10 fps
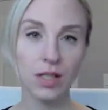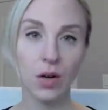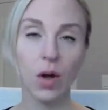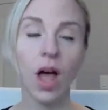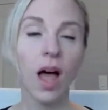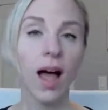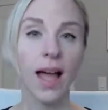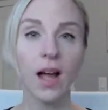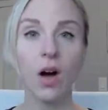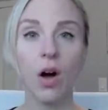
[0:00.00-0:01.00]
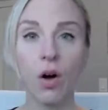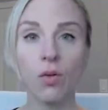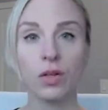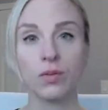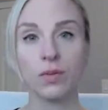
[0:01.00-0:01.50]
So I
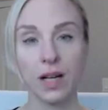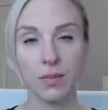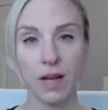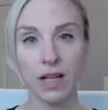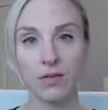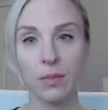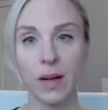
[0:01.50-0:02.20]
always recommend for